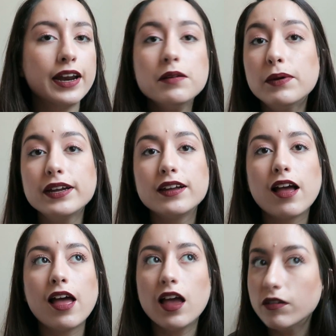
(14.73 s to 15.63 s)
I didn't buy
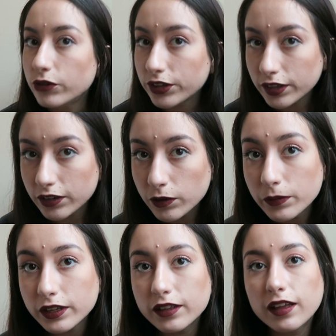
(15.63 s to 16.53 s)
everything
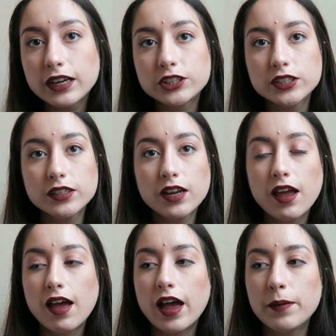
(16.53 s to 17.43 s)
from the collection.
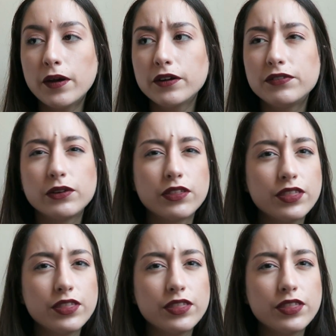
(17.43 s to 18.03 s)
I bought a few